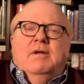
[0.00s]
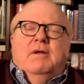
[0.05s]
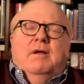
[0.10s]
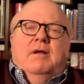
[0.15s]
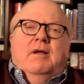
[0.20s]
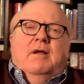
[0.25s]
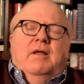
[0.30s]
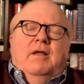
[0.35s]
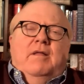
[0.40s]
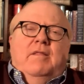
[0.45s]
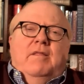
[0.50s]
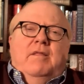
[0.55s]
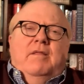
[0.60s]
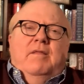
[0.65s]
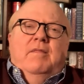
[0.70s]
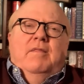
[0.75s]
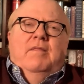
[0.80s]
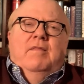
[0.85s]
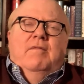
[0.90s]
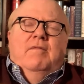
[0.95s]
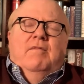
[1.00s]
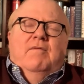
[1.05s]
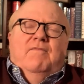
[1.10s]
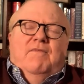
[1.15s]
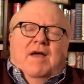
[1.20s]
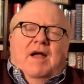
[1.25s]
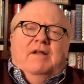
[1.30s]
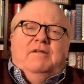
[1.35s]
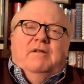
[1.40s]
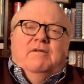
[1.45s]
uh, and the
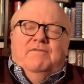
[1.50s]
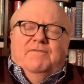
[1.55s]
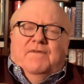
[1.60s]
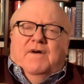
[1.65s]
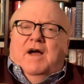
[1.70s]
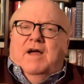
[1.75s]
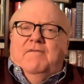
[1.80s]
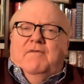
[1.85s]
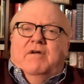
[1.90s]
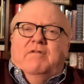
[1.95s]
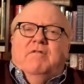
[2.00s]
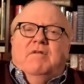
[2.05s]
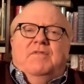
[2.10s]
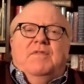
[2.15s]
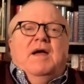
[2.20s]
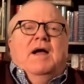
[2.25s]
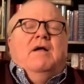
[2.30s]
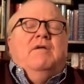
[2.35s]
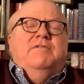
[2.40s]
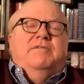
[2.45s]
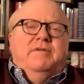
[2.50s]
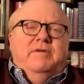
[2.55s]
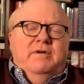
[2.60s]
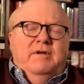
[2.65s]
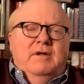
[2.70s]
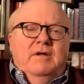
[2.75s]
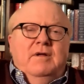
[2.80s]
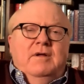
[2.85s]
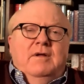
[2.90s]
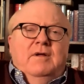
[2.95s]
fact that 500,000
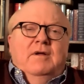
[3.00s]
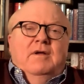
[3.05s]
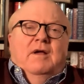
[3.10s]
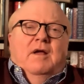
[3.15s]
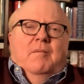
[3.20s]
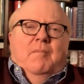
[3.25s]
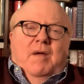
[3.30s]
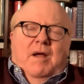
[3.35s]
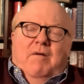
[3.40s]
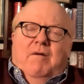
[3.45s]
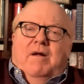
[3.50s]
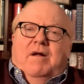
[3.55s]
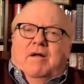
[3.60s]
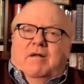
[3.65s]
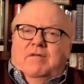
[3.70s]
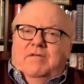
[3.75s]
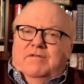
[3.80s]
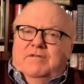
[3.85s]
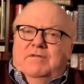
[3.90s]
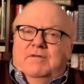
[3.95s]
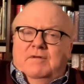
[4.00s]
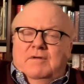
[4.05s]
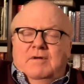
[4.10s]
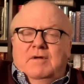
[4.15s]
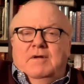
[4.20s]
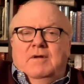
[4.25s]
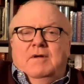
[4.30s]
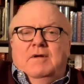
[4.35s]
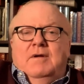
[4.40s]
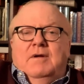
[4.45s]
Americans
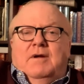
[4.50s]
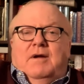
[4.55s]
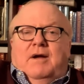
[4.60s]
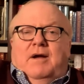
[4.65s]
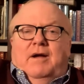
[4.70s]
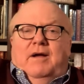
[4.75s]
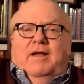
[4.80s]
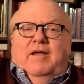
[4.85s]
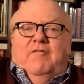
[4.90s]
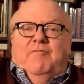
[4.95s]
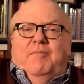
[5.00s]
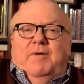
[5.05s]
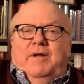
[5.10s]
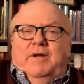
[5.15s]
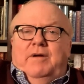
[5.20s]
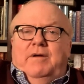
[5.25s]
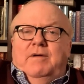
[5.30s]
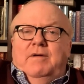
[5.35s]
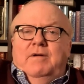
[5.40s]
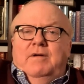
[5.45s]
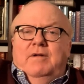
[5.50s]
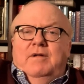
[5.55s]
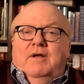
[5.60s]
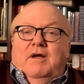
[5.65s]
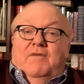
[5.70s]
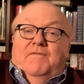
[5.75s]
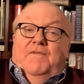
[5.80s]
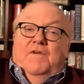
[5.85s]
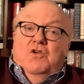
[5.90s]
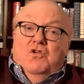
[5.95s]
uh, have been
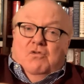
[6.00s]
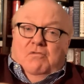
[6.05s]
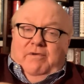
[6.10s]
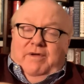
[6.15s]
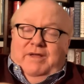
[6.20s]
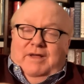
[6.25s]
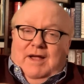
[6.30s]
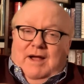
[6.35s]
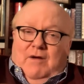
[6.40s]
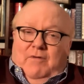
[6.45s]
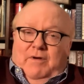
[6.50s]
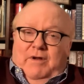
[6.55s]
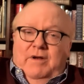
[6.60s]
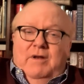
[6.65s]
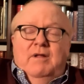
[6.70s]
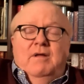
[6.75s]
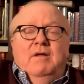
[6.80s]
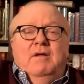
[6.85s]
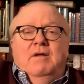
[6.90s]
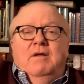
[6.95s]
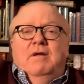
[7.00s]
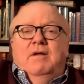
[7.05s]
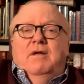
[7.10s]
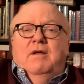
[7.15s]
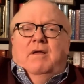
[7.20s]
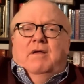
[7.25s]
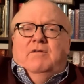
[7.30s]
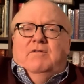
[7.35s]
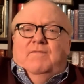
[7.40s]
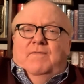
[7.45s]
officially counted
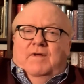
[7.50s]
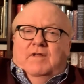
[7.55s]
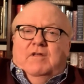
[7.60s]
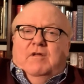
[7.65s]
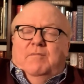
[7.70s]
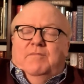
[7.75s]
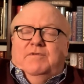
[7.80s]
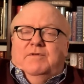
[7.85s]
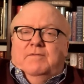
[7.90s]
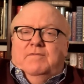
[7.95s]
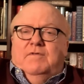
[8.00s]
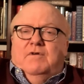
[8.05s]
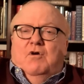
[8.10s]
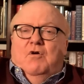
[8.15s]
as victims of